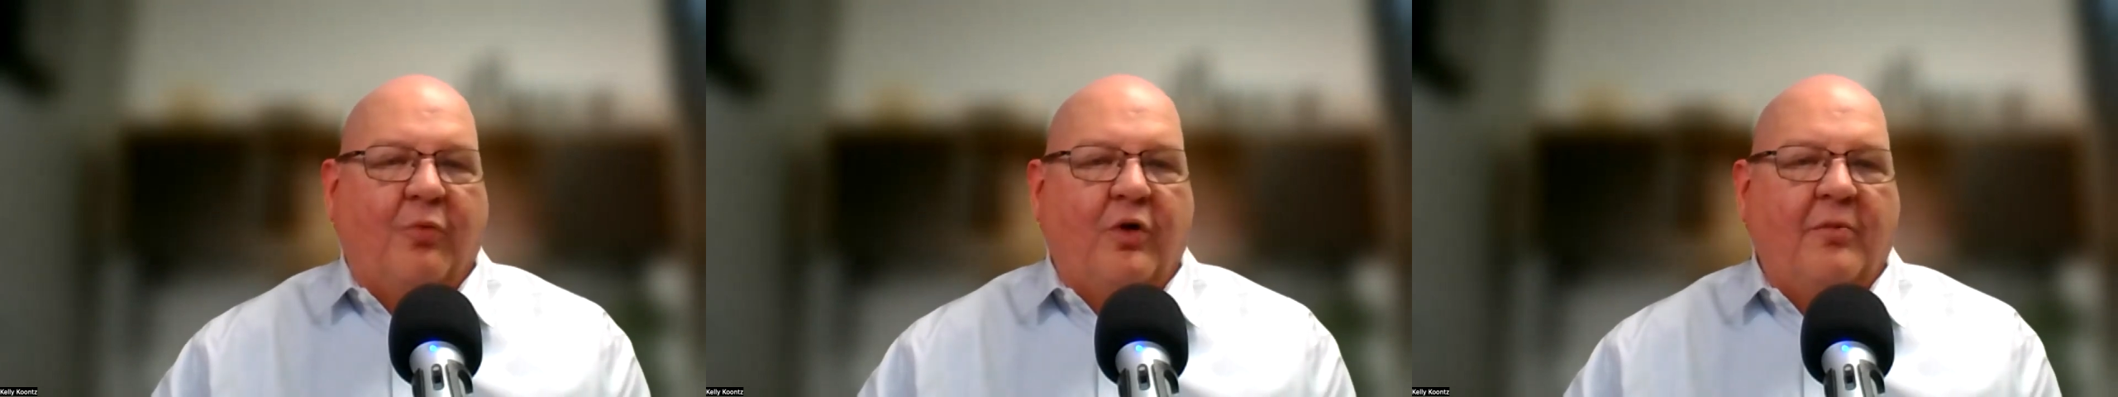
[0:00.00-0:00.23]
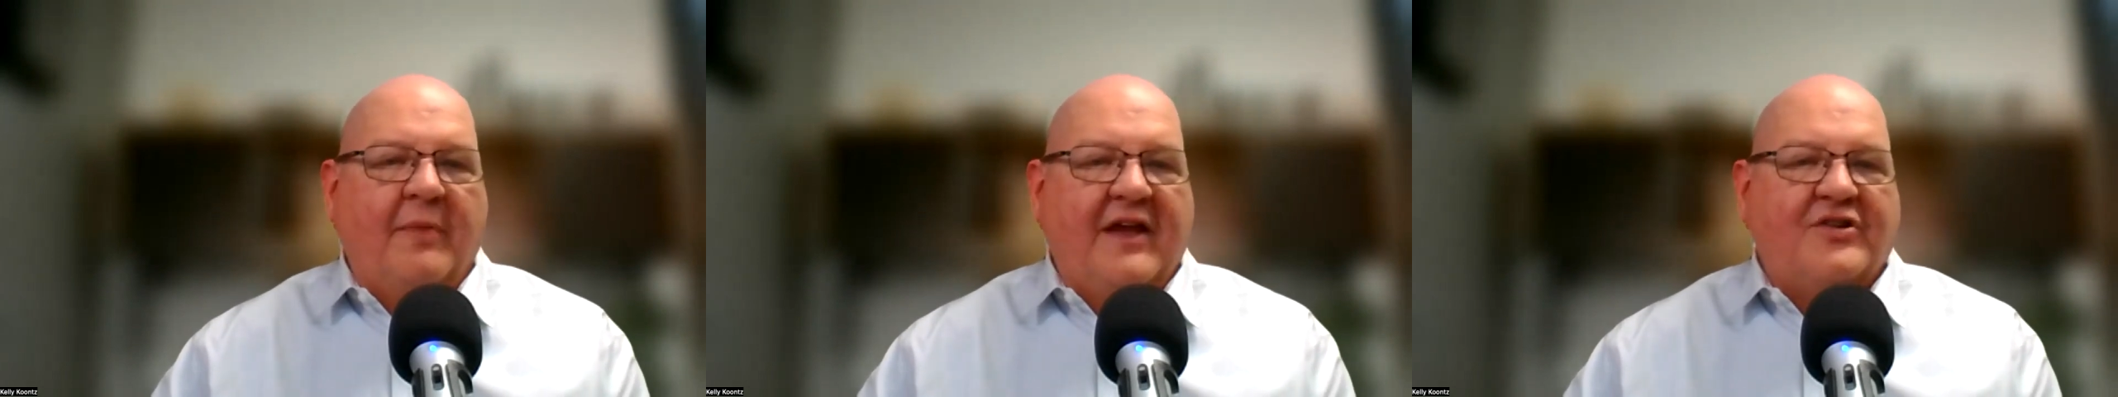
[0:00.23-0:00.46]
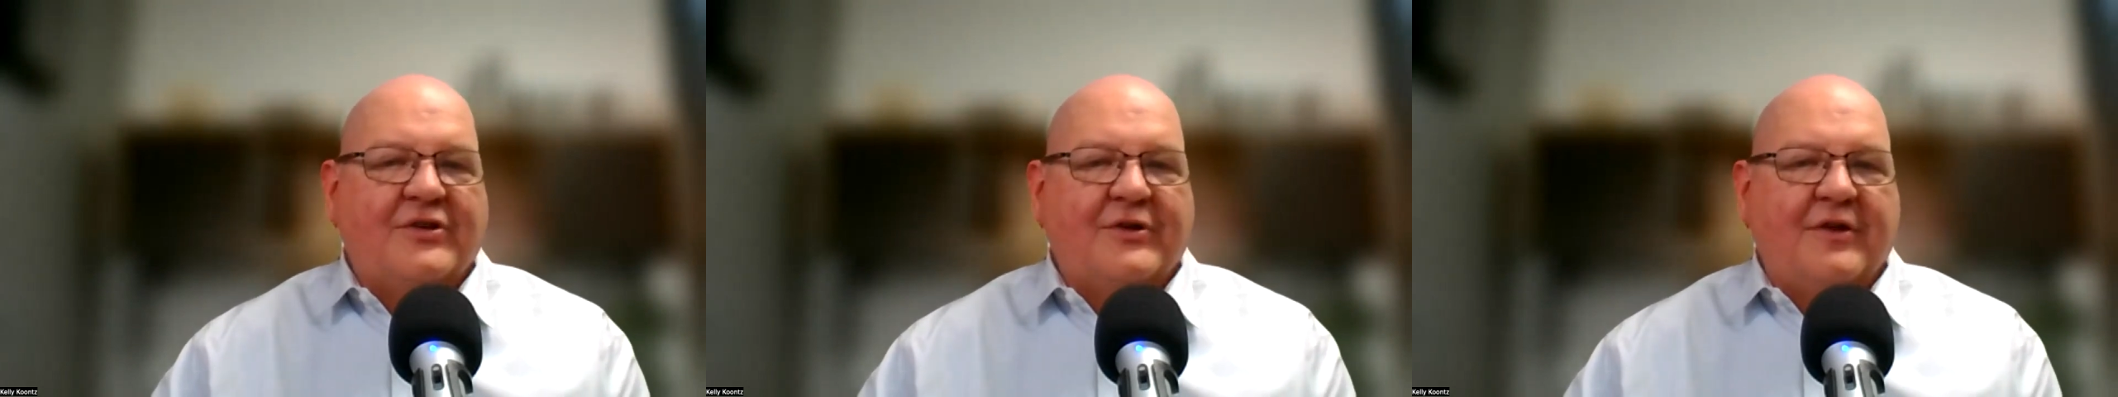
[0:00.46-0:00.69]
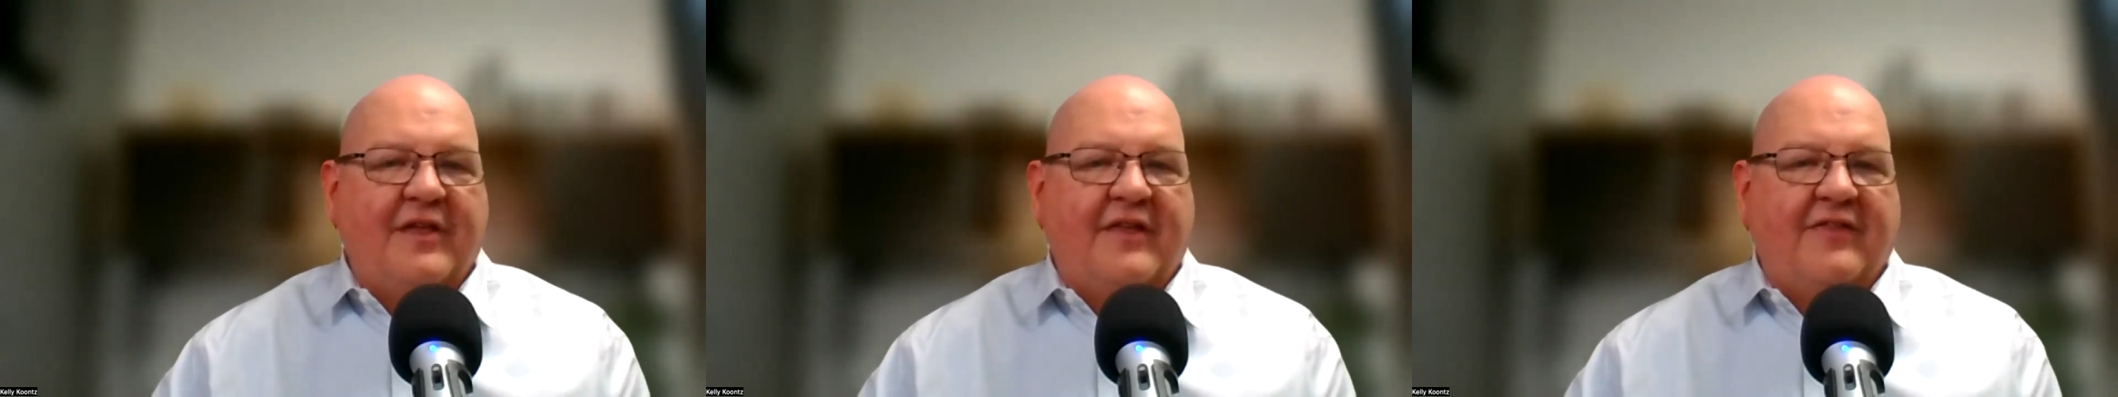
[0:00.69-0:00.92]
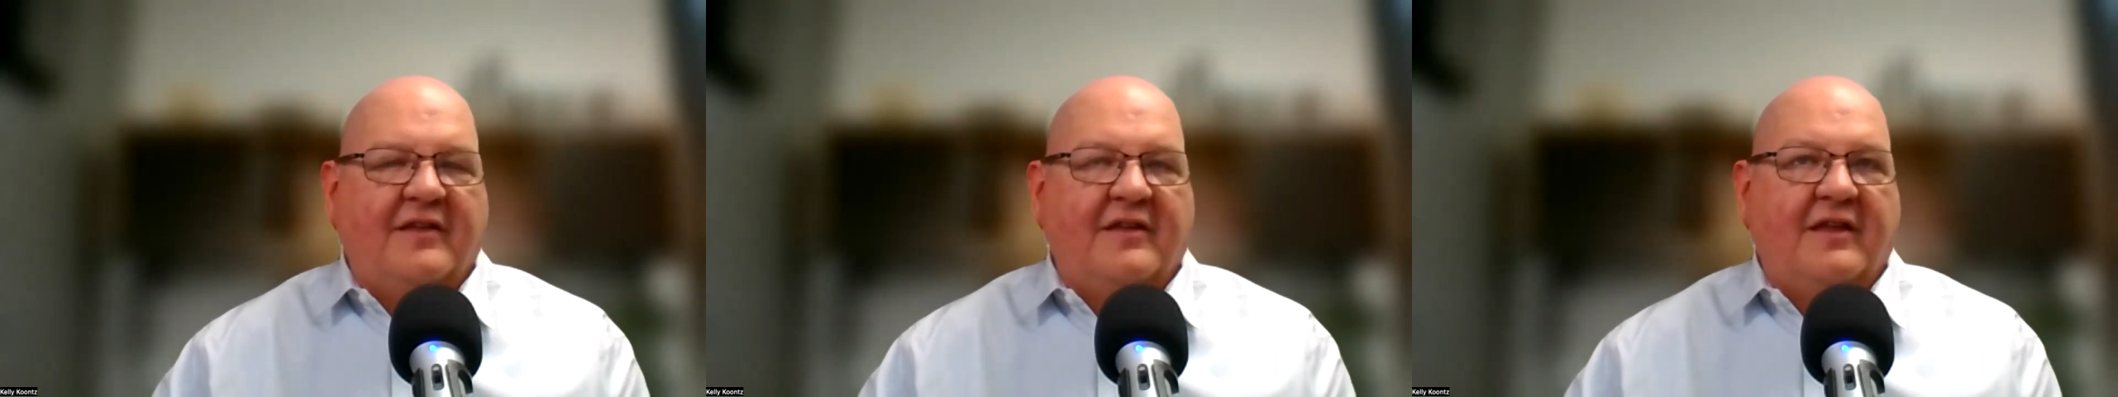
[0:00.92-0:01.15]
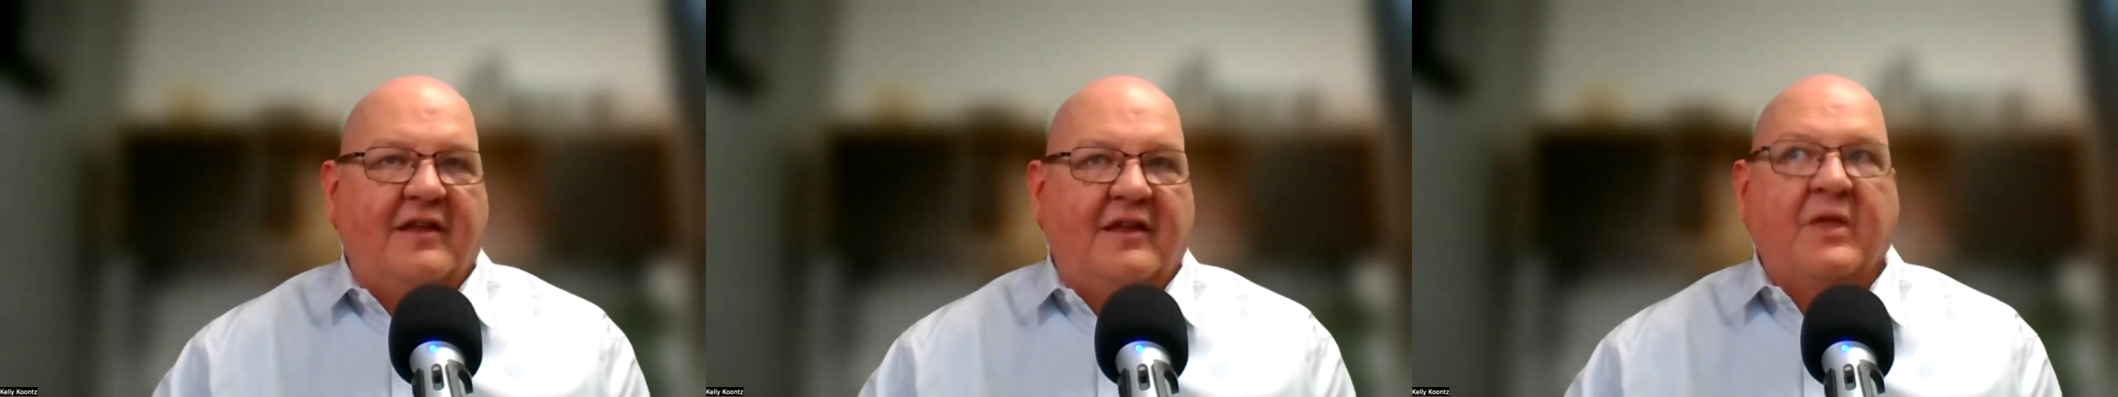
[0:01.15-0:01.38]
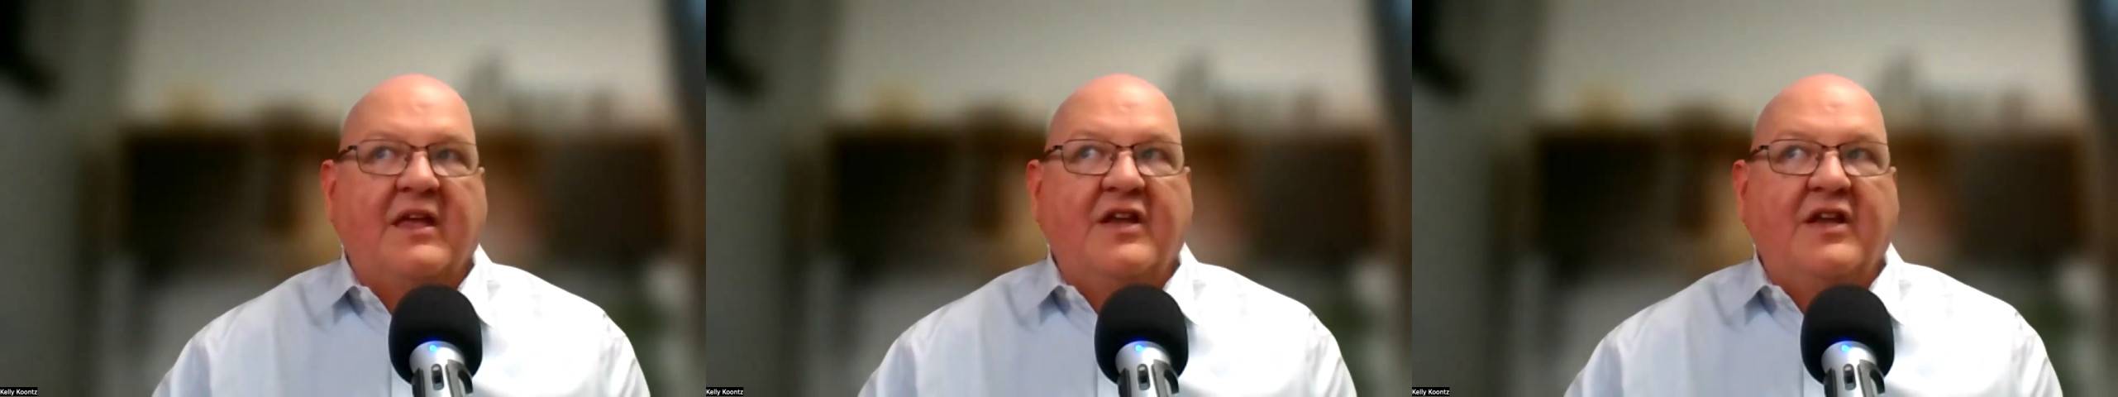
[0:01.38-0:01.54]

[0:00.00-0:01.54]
we'll make sure that the